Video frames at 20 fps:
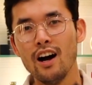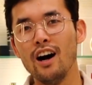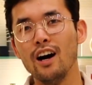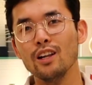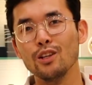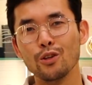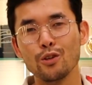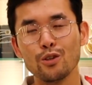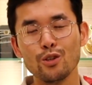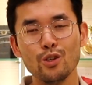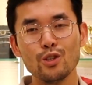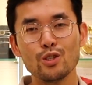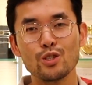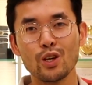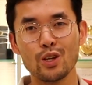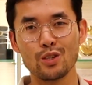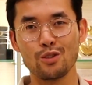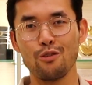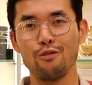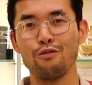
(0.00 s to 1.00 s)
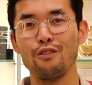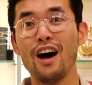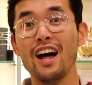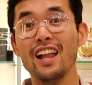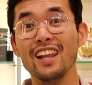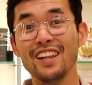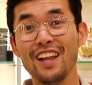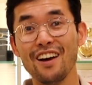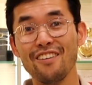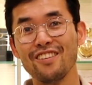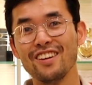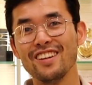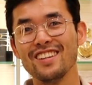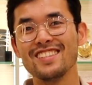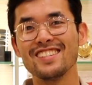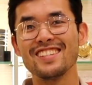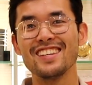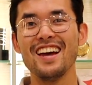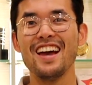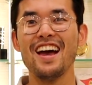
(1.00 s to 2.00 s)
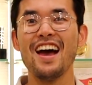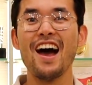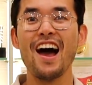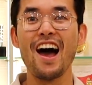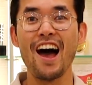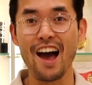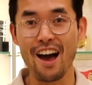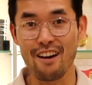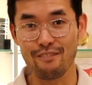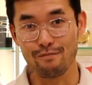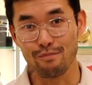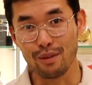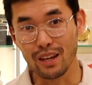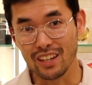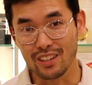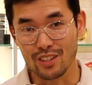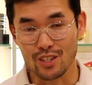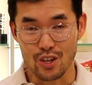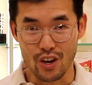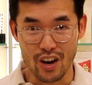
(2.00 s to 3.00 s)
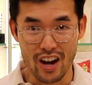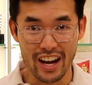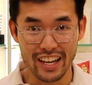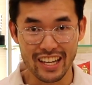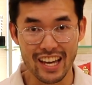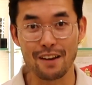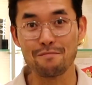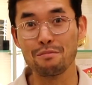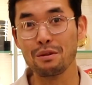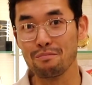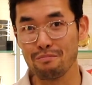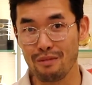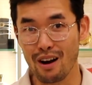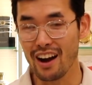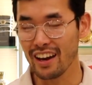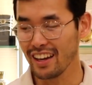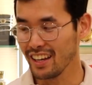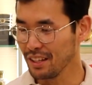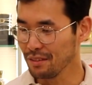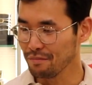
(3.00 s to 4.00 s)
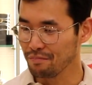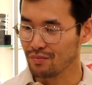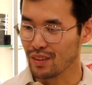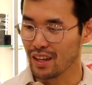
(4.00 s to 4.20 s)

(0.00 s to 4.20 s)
a lot of you XERJOFF lovers have been trying, have been buying.